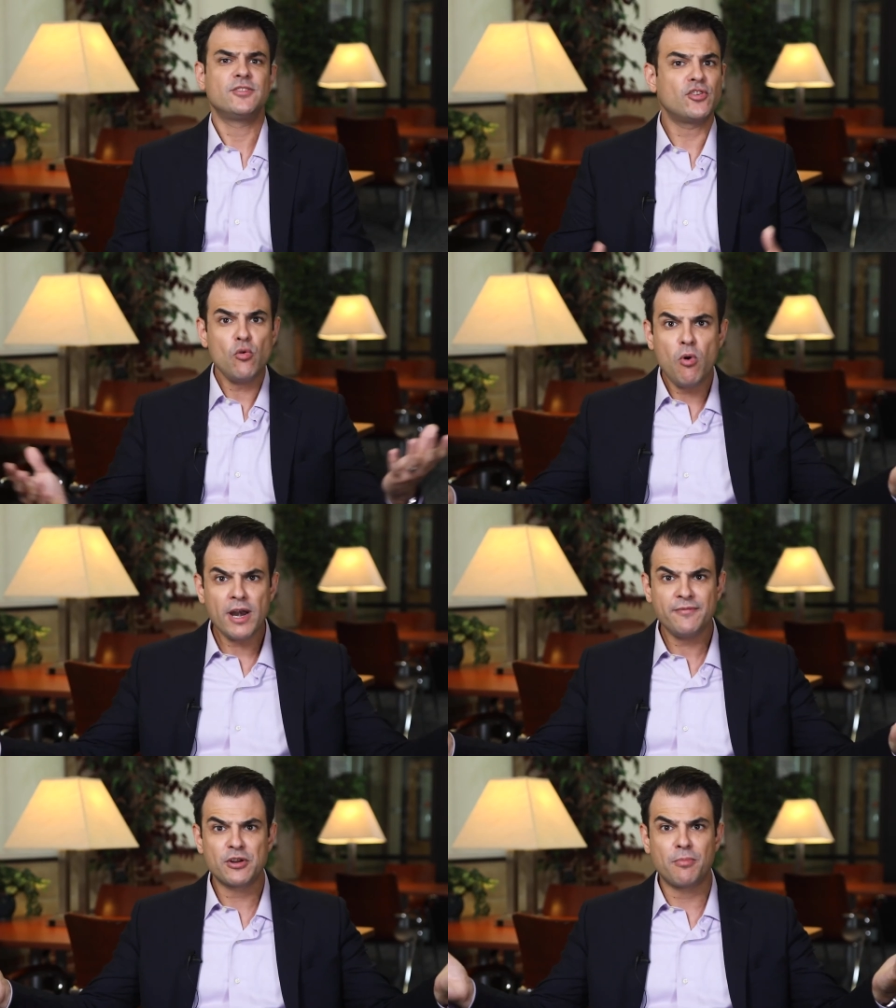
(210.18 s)
So
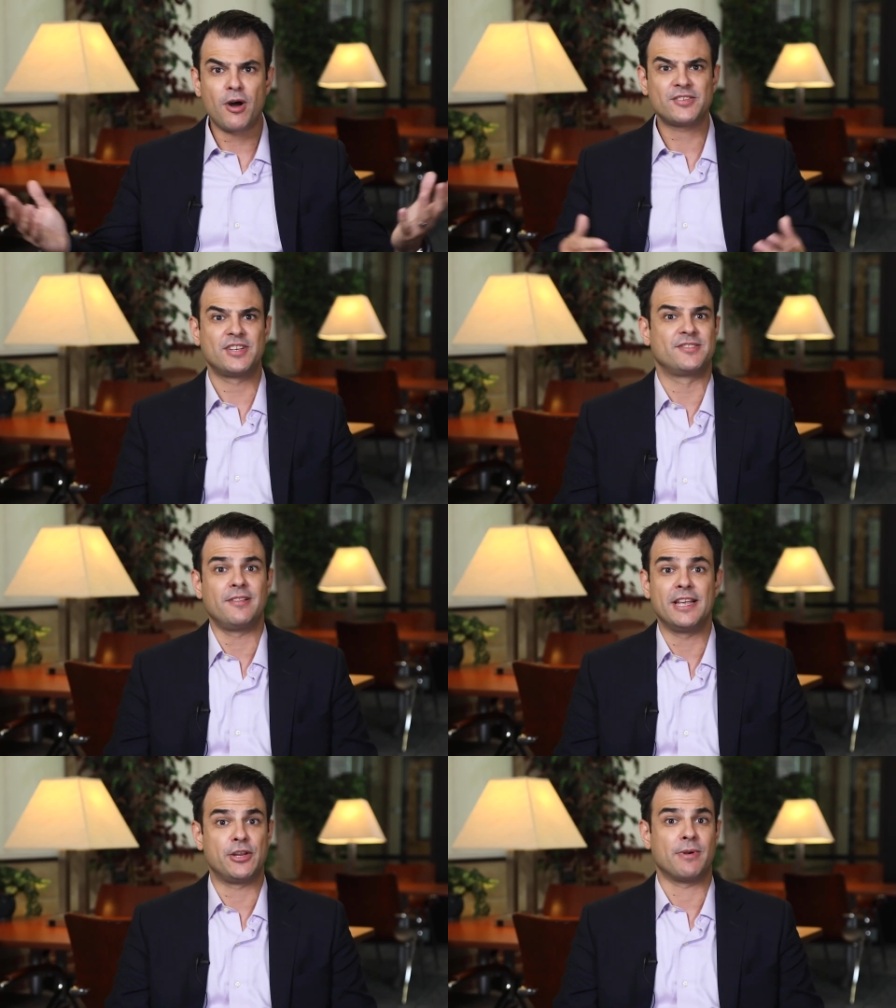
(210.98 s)
what if your boss doesn't
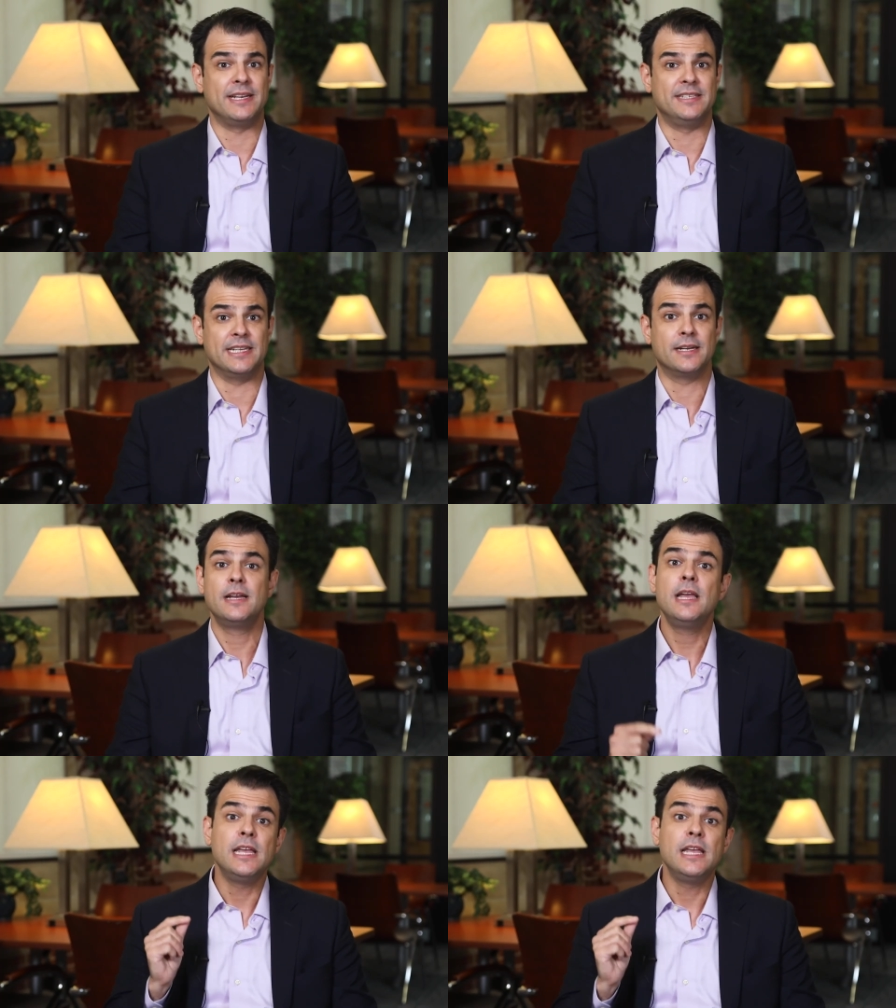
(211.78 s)
like your idea?